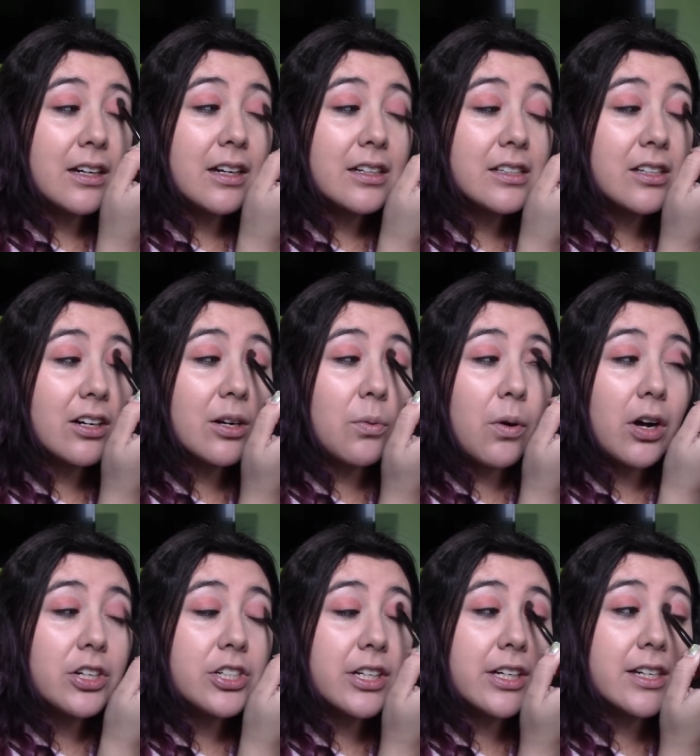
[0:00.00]
I started
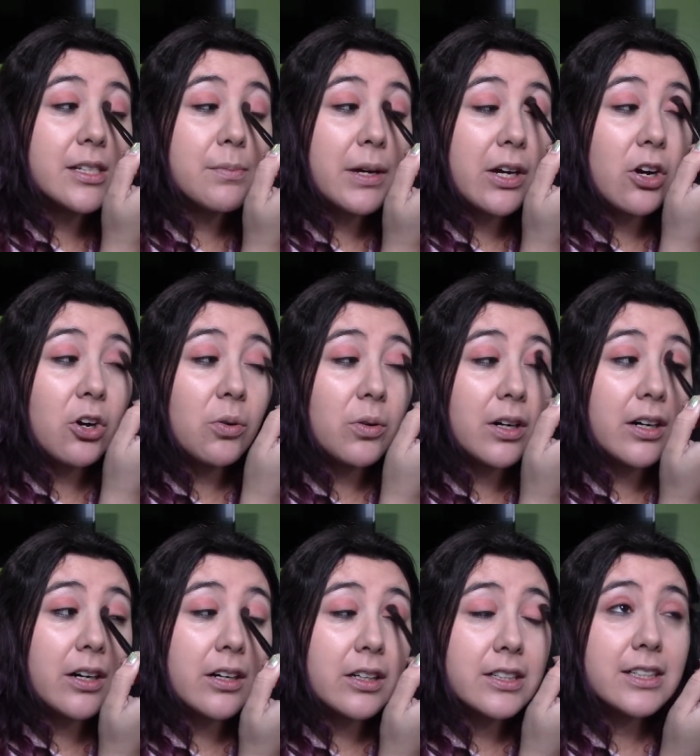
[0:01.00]
watching it because my
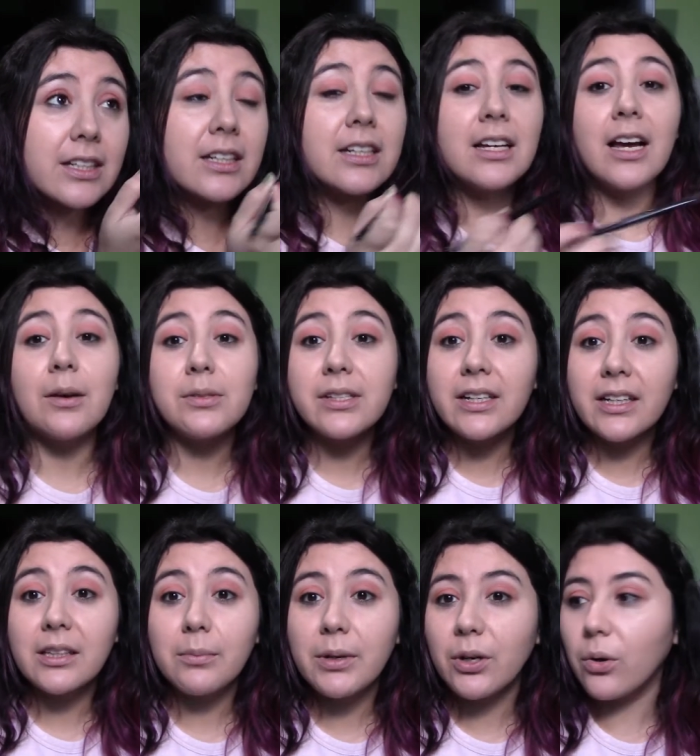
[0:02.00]
coworkers, sitting
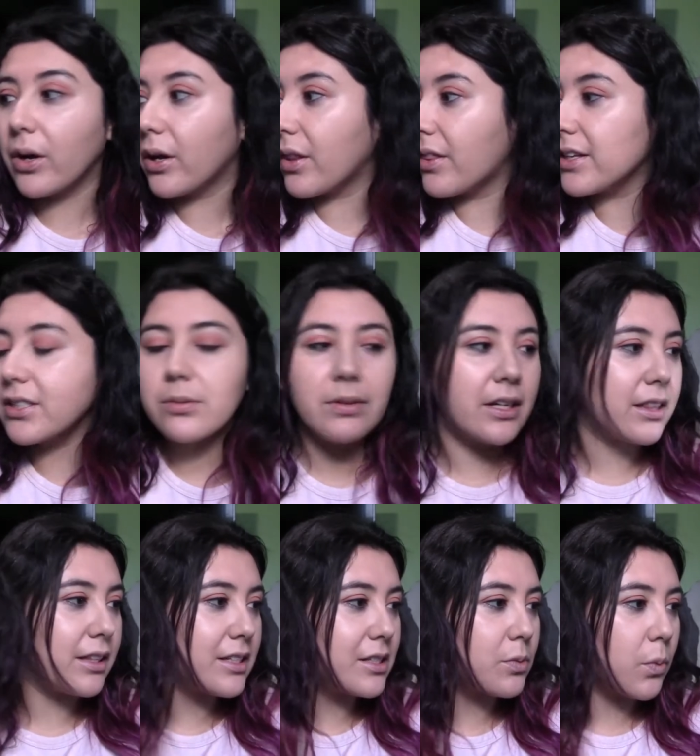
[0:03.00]
in the middle, this one
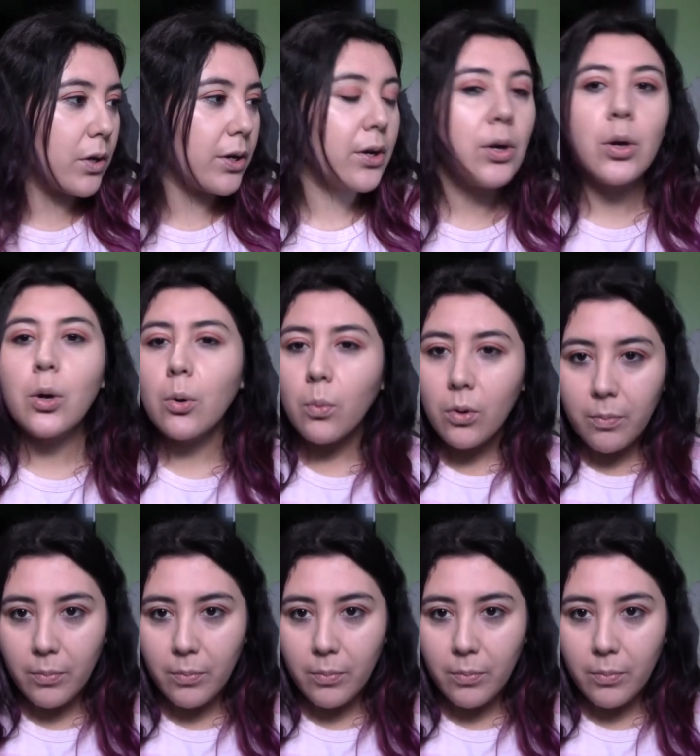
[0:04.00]
and this one, were